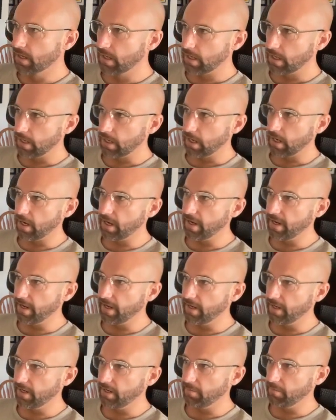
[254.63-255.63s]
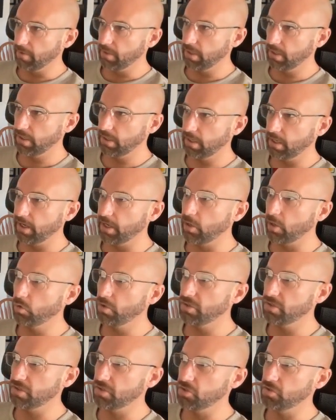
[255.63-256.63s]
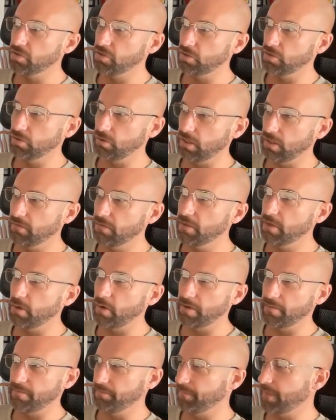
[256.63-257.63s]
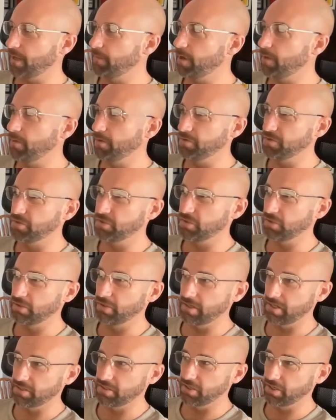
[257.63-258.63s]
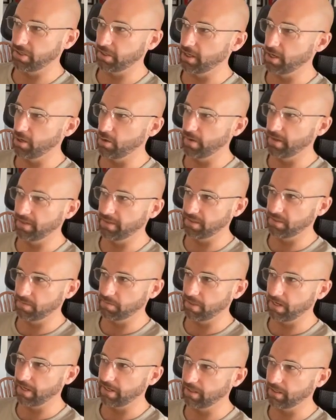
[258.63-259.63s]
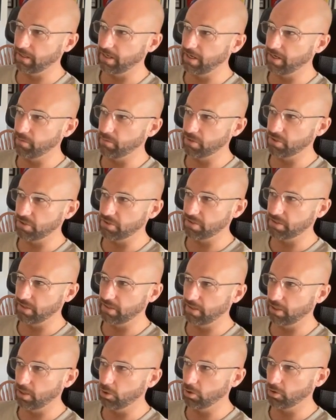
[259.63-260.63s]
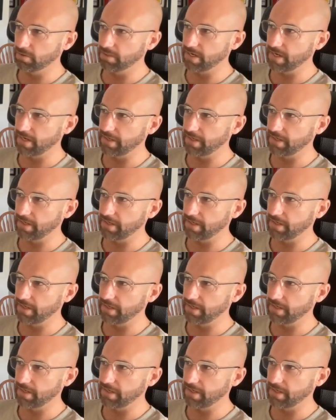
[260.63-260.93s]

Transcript: I always just do, even though I'm almost certain it's going to go hit this black line, which is the old data